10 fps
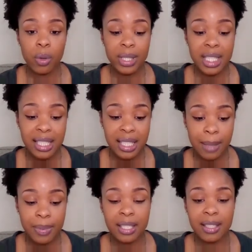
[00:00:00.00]
with
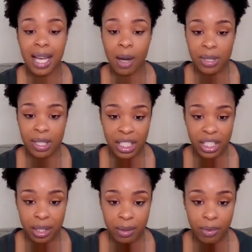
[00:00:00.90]
acceptance, that was
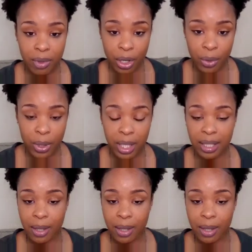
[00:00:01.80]
session 31.